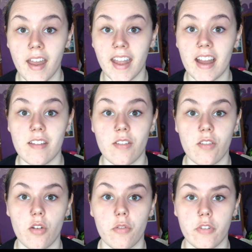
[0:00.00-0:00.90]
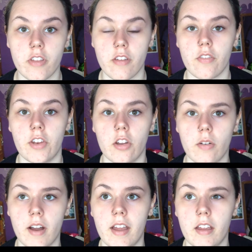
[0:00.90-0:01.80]
Hey guys, so for this
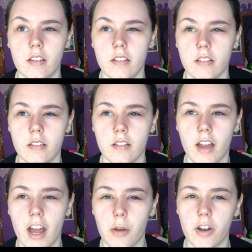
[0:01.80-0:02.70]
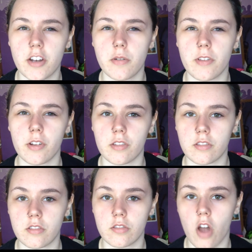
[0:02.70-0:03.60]
video I kind of want to do a little
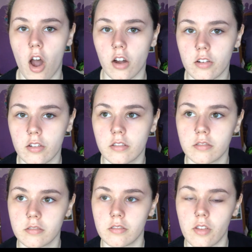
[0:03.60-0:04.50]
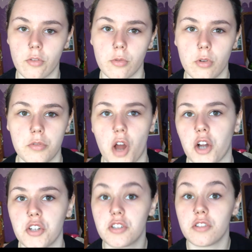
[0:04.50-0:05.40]
talk through,
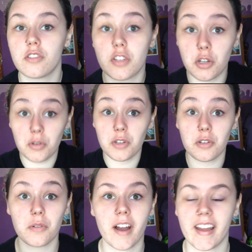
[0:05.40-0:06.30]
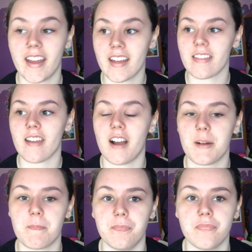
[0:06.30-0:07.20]
talk to you, I guess,
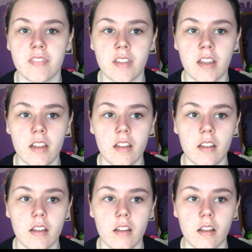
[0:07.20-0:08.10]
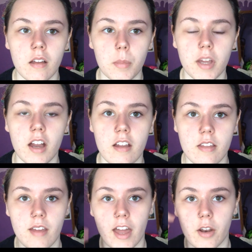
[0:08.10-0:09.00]
um,
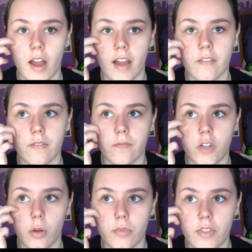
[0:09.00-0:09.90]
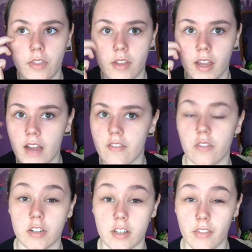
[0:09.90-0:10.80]
because I don't, I don't think I've
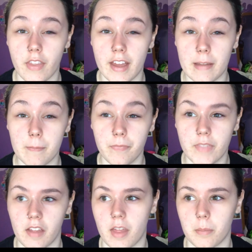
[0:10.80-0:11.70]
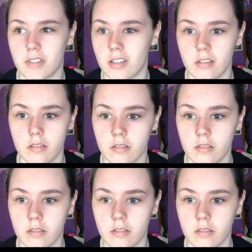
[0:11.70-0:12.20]
ever done that, except